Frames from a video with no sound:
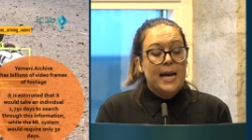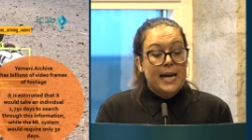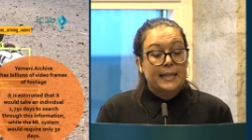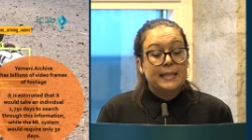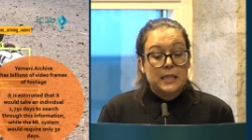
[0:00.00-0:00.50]

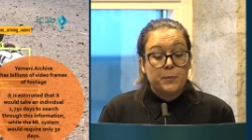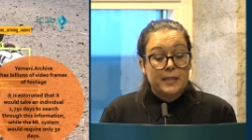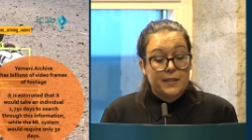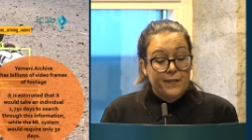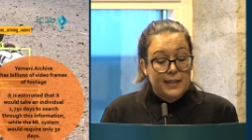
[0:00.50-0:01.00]
And this
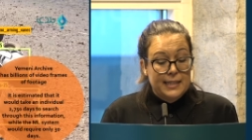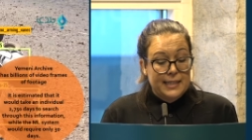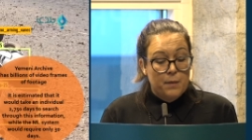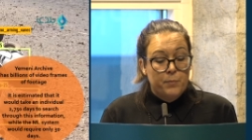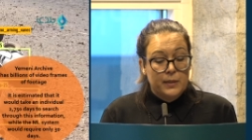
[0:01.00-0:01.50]
specific
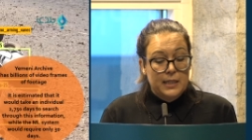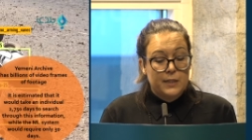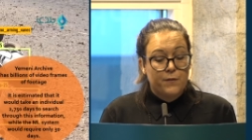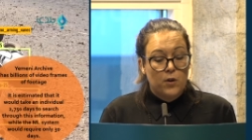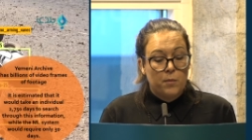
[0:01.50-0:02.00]
example
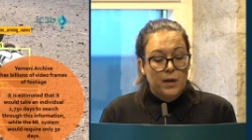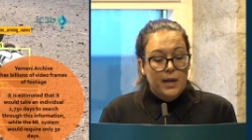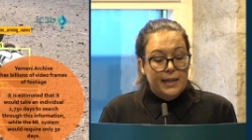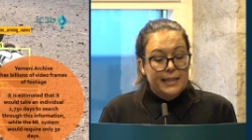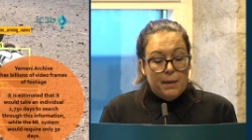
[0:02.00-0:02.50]
is from
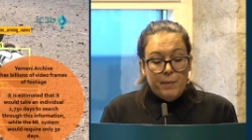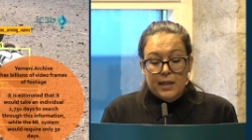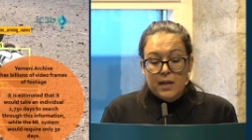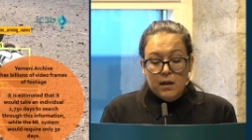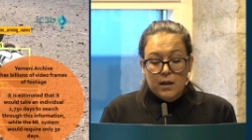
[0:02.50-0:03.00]

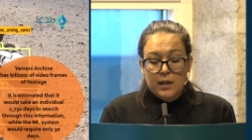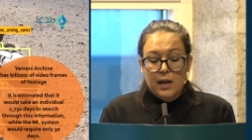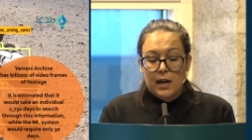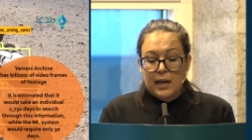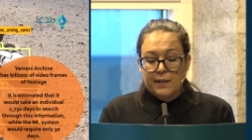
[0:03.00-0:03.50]
Yemeni
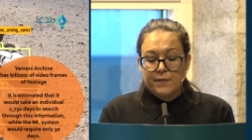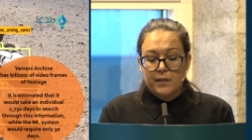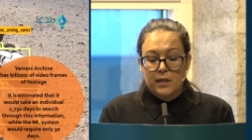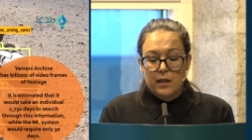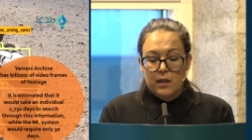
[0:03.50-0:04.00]
archive
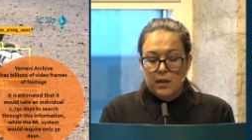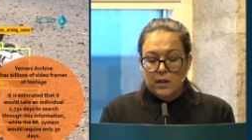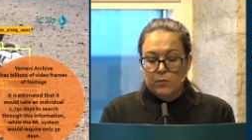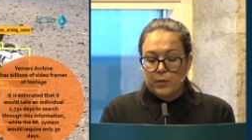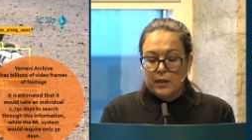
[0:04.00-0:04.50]
uh,
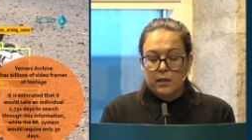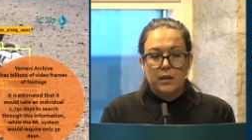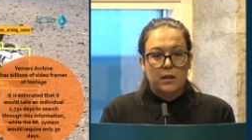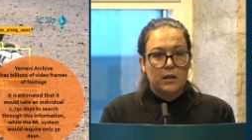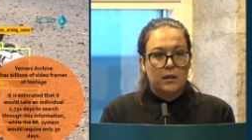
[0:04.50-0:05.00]
with uh,
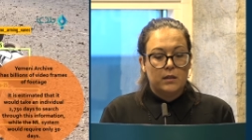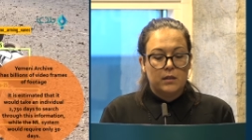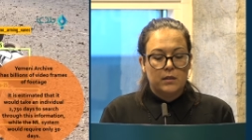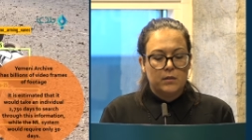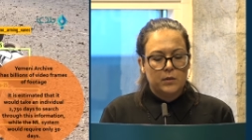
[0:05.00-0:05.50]

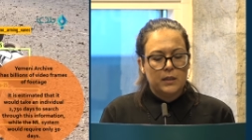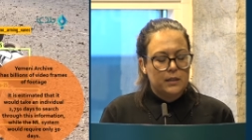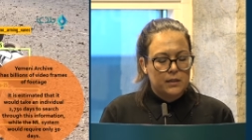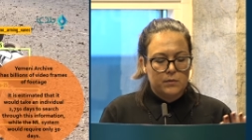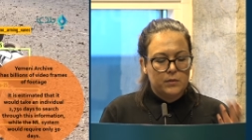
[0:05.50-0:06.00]

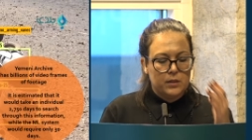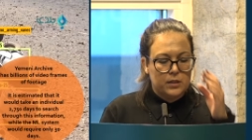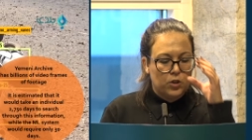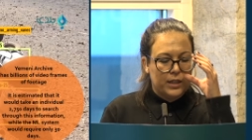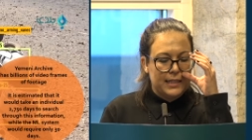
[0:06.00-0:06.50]
uh,
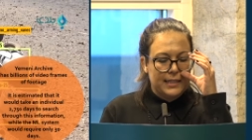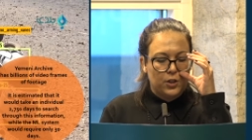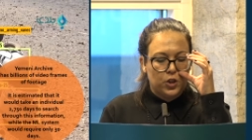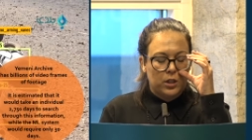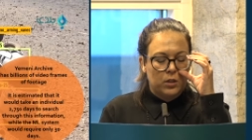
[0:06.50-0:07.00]
the
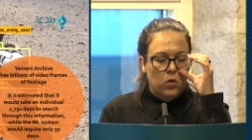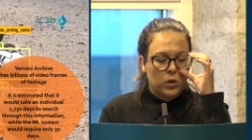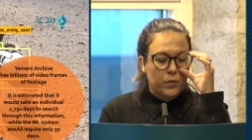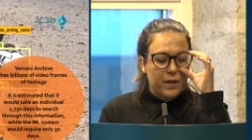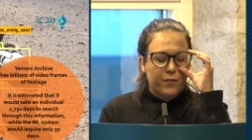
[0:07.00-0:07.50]
organization
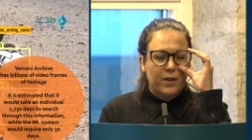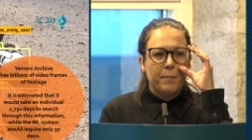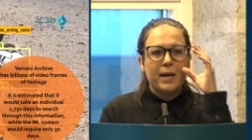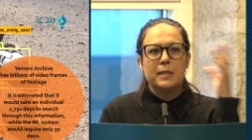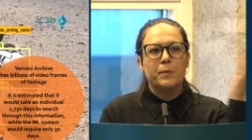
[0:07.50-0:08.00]
called
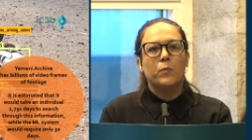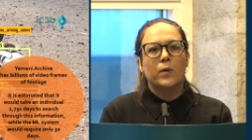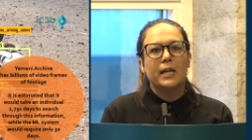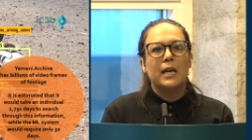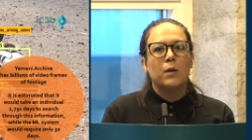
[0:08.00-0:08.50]
VFrame has been
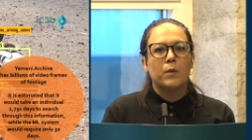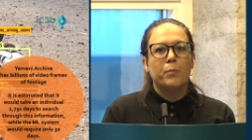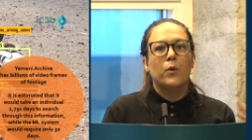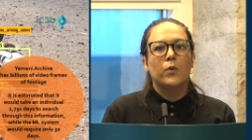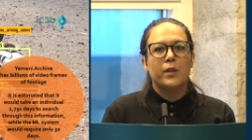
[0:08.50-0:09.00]
working with
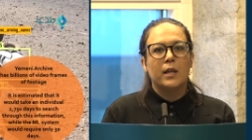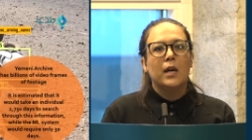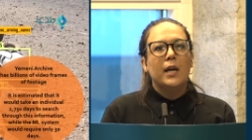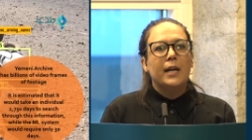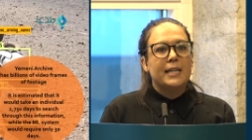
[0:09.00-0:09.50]
both
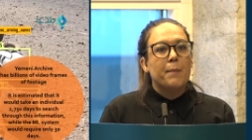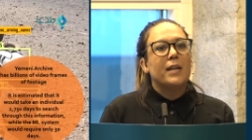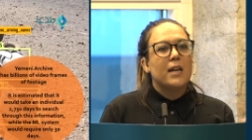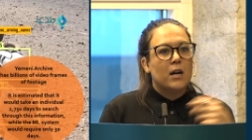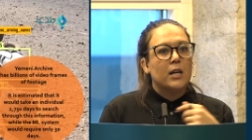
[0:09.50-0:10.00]

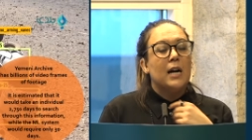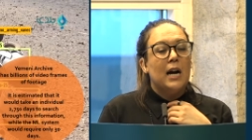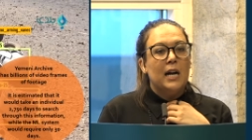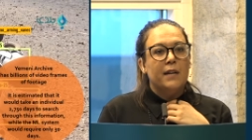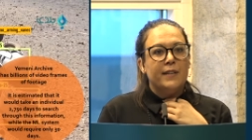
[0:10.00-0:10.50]
Yemeni
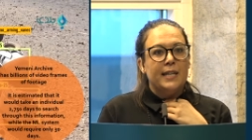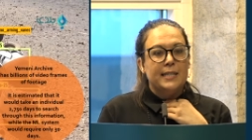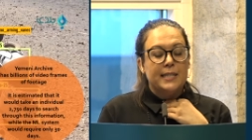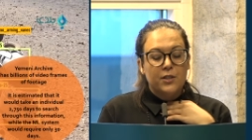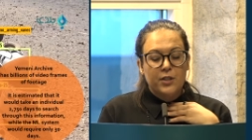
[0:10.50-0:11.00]
archive
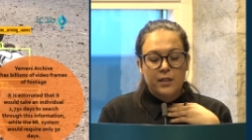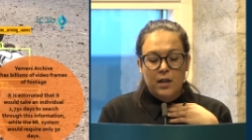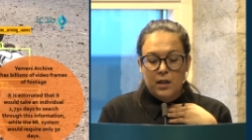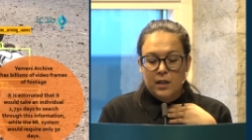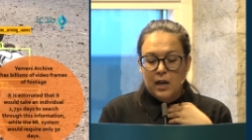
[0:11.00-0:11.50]
and Syrian
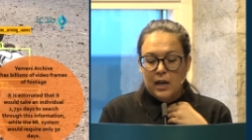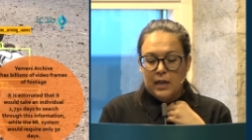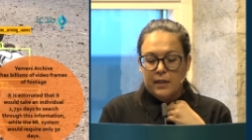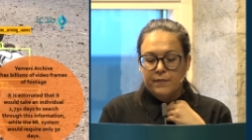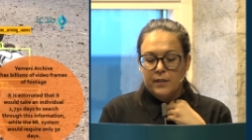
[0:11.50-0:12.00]

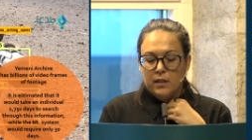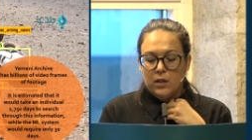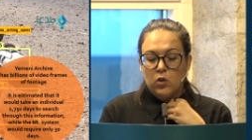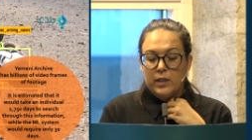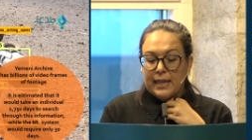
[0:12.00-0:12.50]
archive
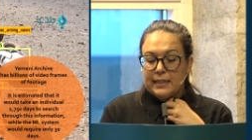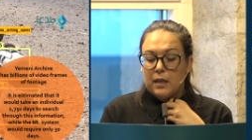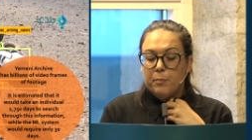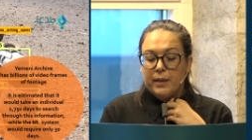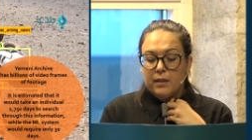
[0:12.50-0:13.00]

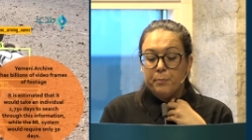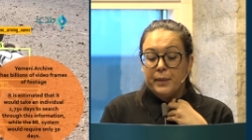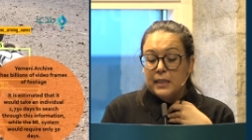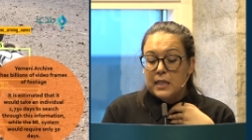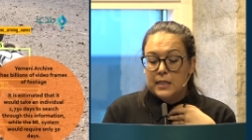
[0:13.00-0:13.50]
collecting
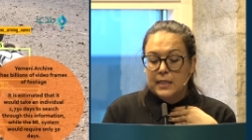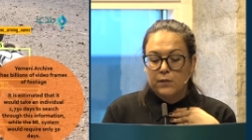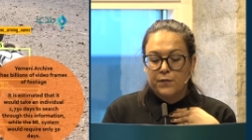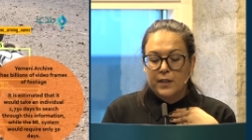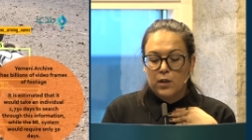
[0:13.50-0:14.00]
billions
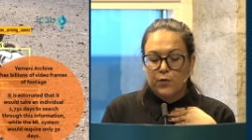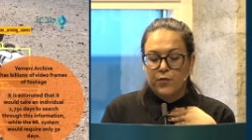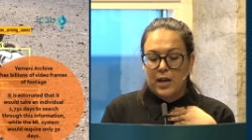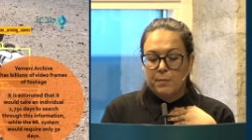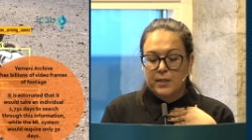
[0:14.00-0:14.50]
of video
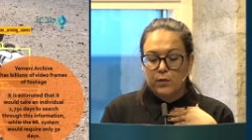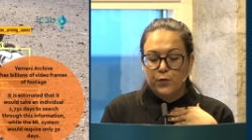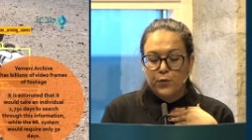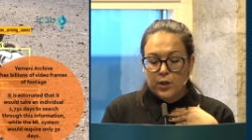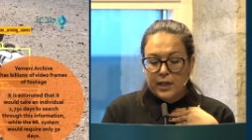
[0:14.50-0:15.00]
frames of
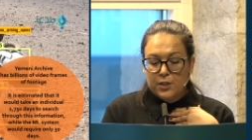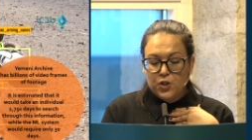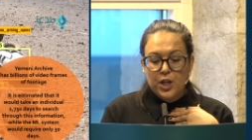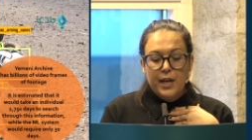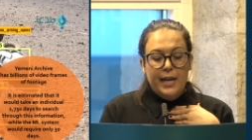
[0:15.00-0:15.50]
footage.